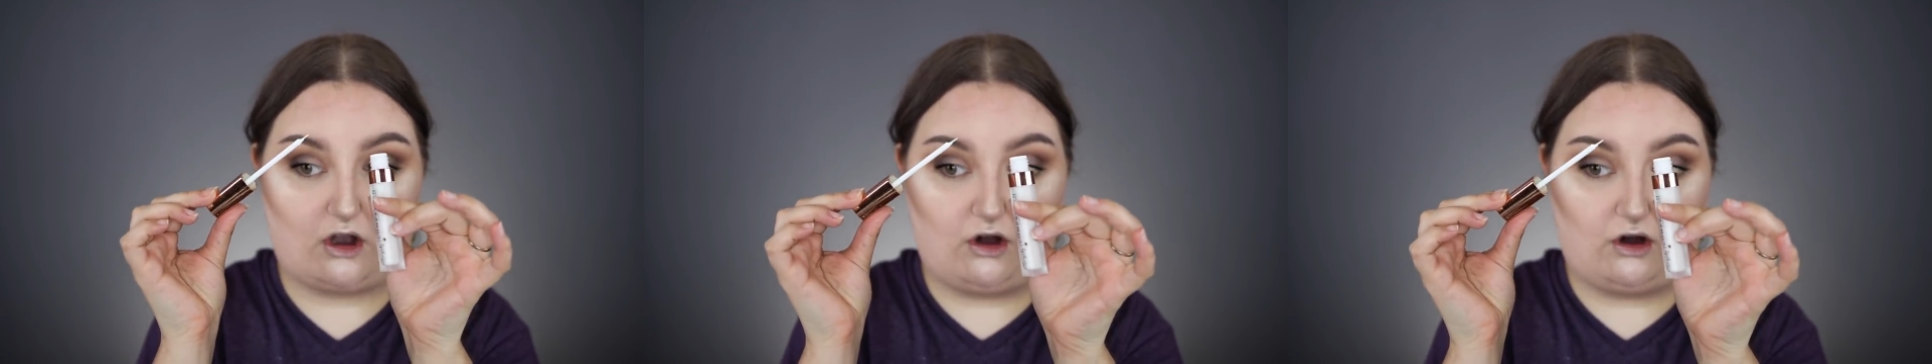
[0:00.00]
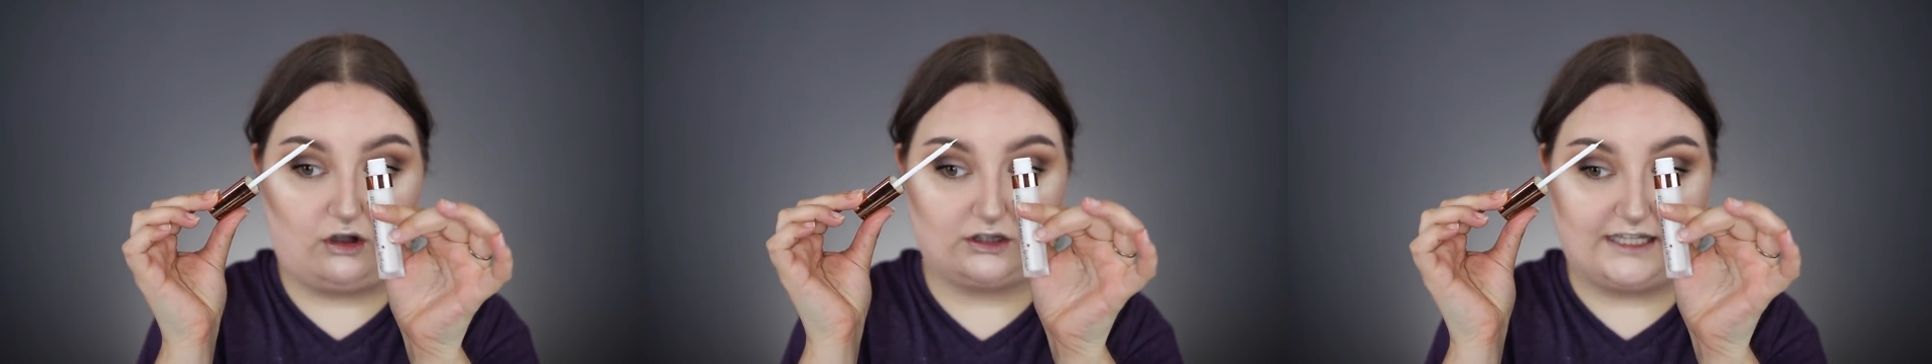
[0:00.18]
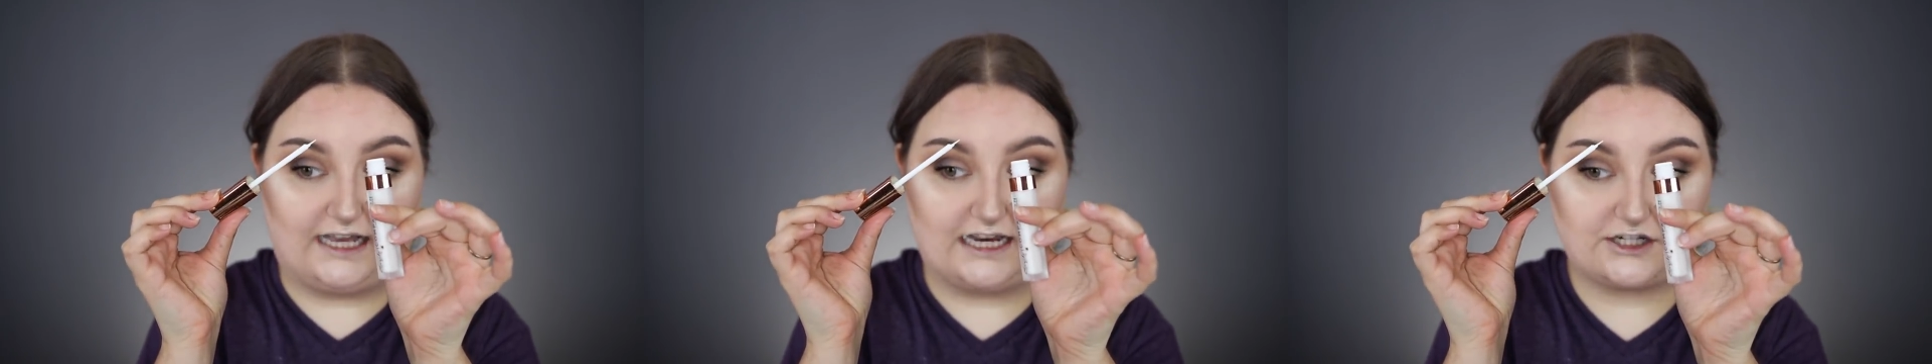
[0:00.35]

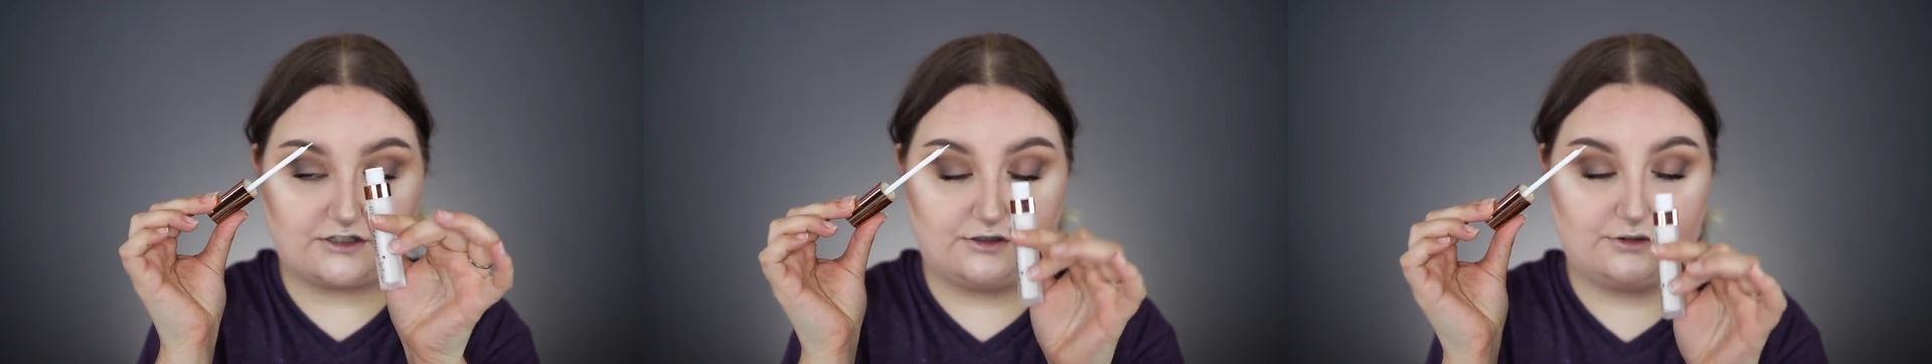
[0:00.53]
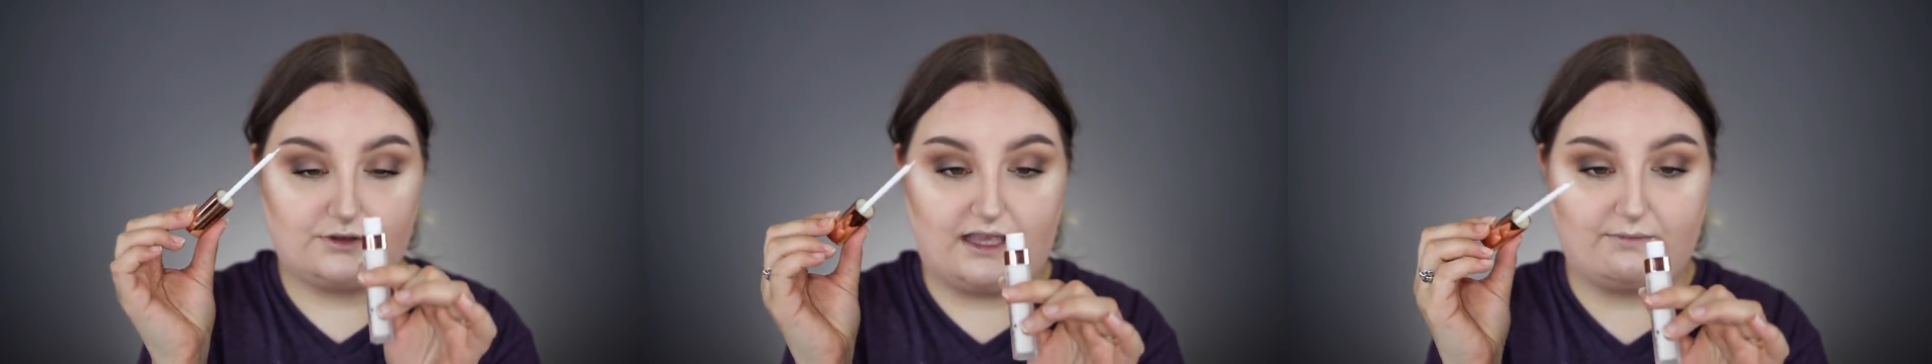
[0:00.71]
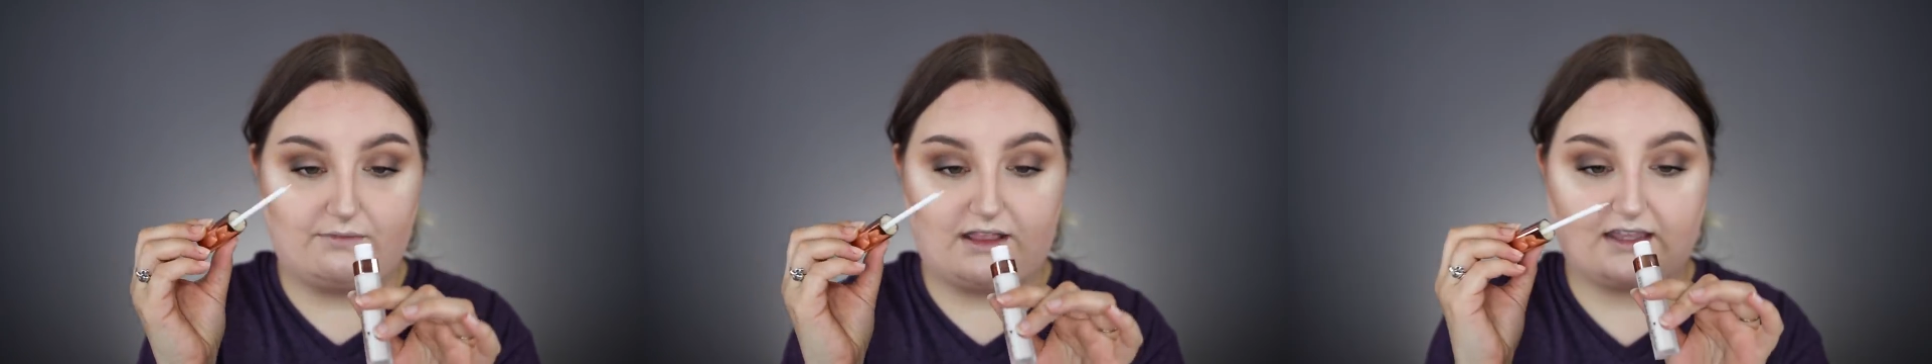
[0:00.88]
all lash glue
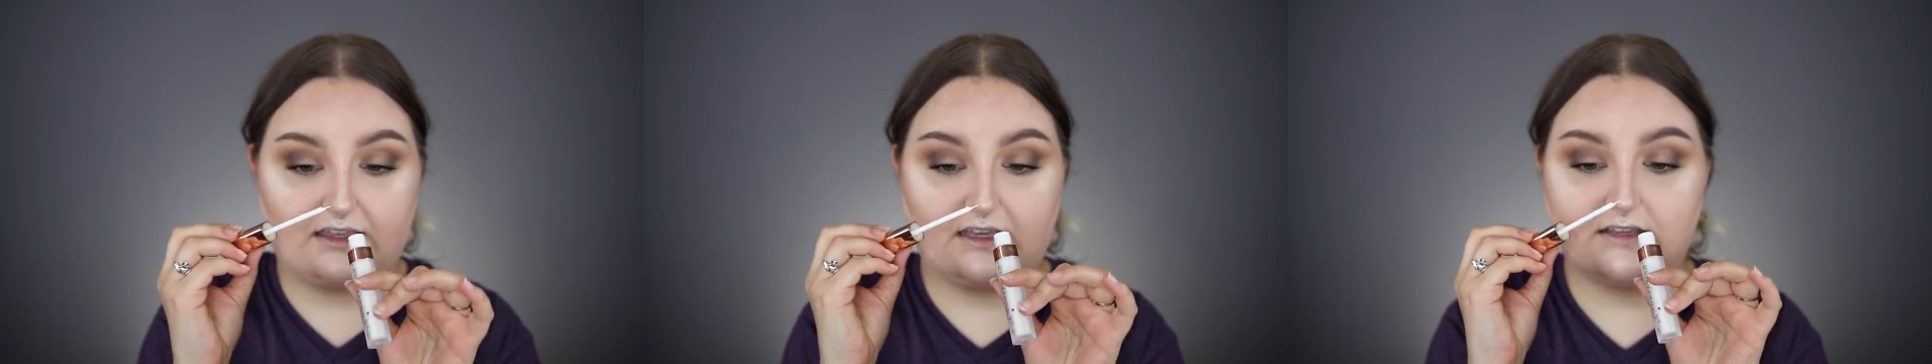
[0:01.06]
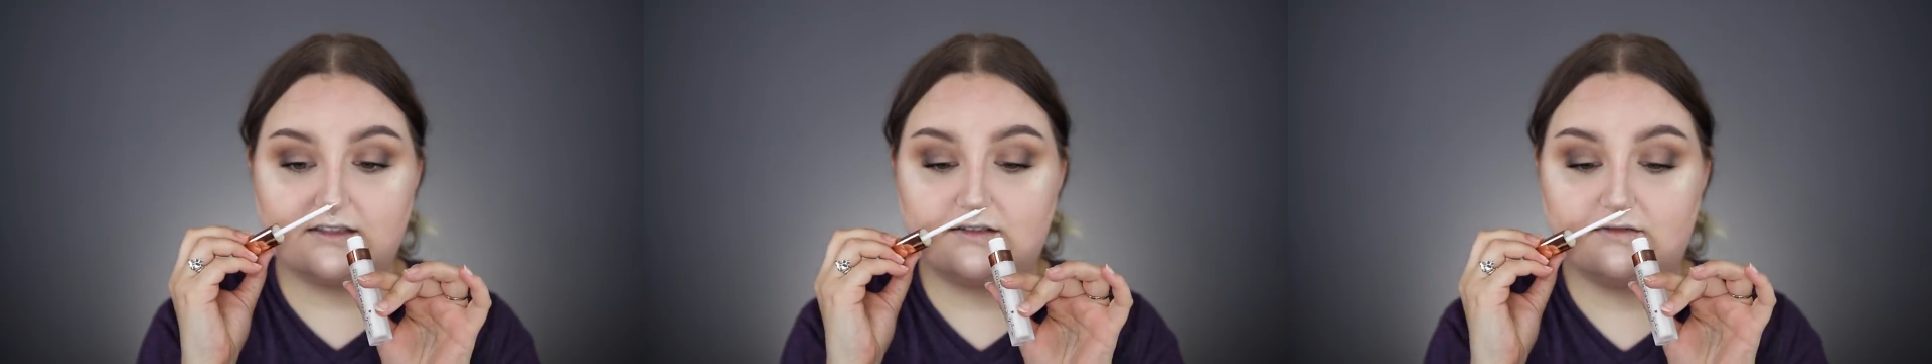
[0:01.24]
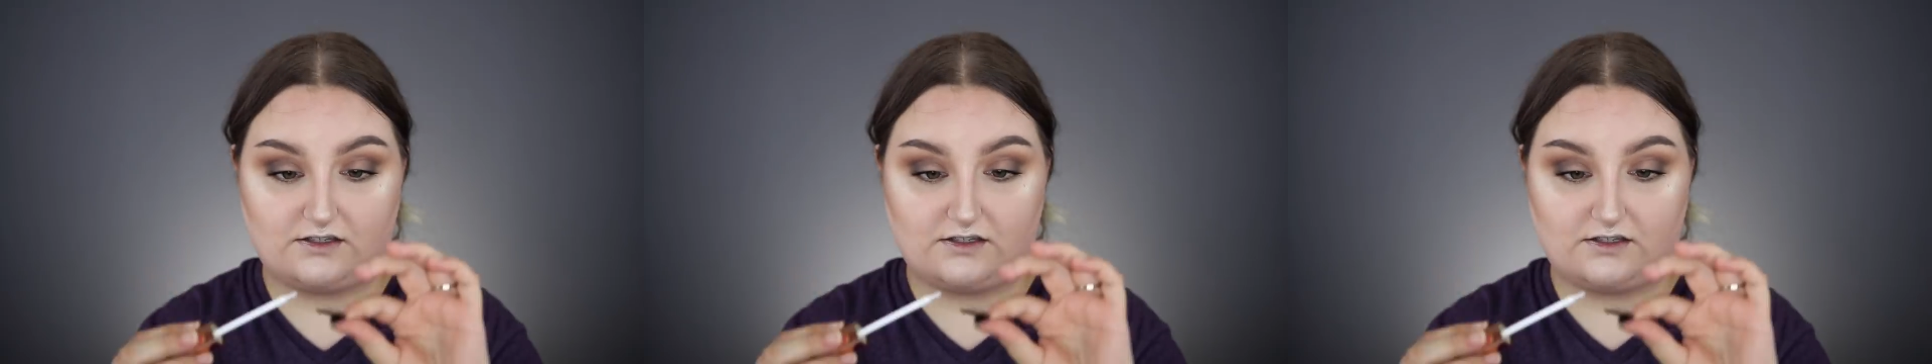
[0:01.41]
came like this.